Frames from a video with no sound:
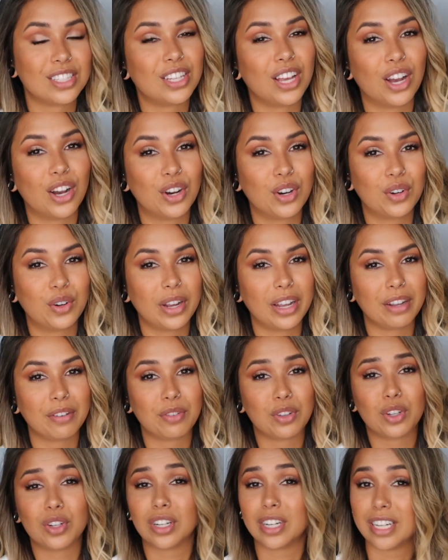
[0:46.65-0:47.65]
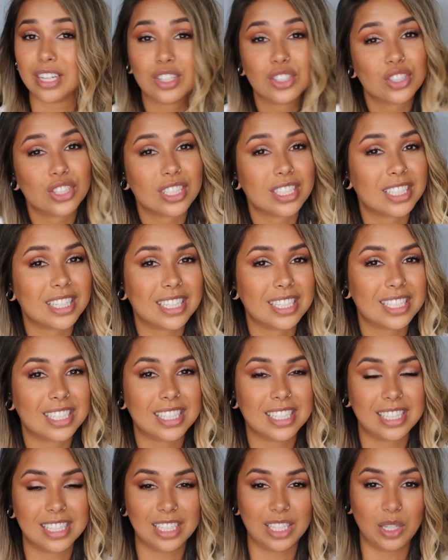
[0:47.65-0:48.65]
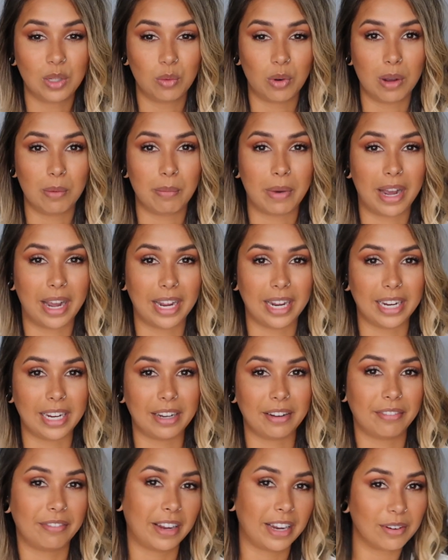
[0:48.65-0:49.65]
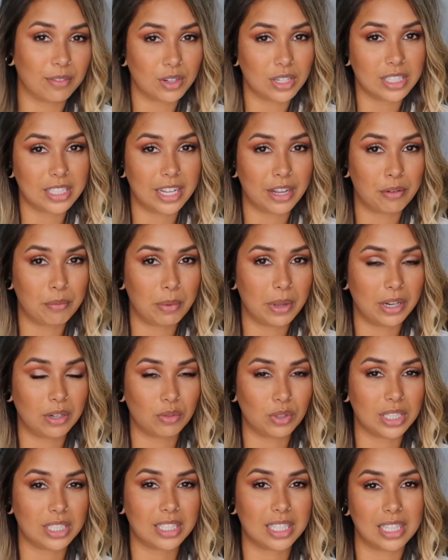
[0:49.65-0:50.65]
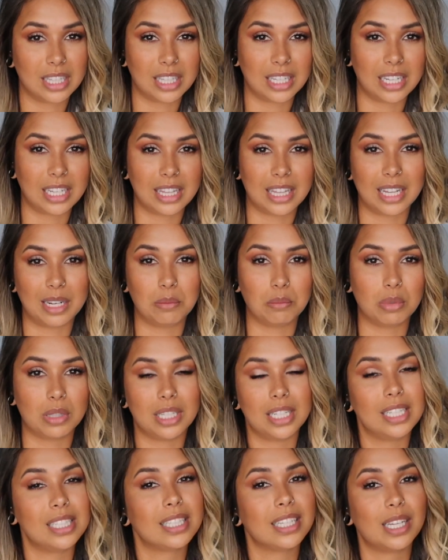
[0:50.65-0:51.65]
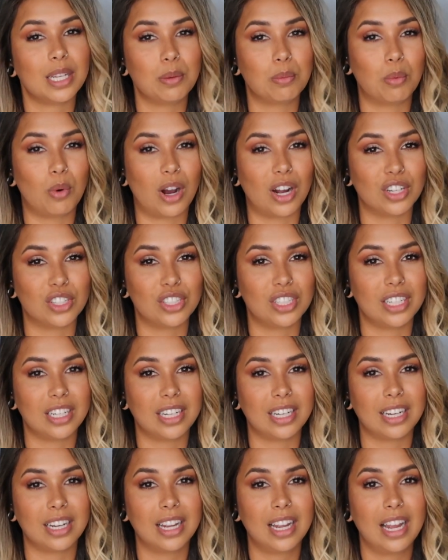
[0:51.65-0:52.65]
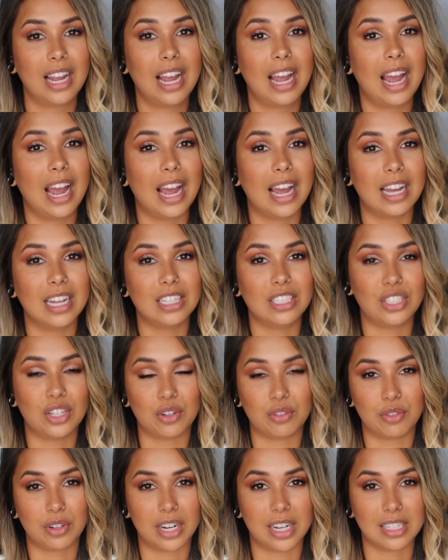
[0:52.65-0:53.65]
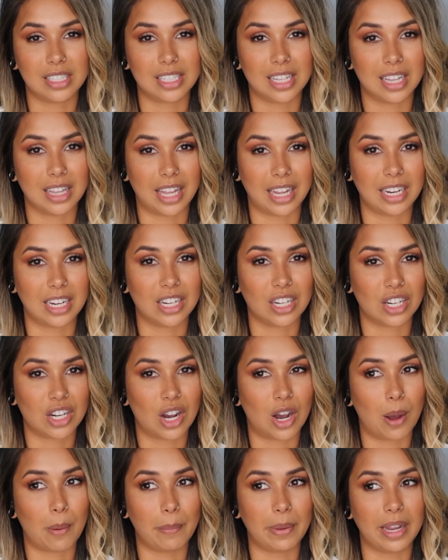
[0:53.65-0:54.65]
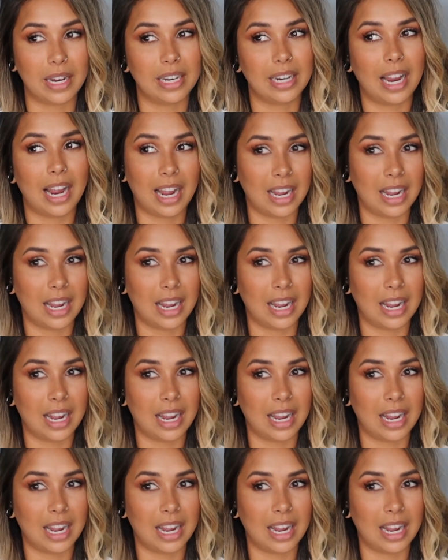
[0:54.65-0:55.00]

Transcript: So if you're interested to see what my favorites have been recently, then please keep watching and don't forget to like, comment,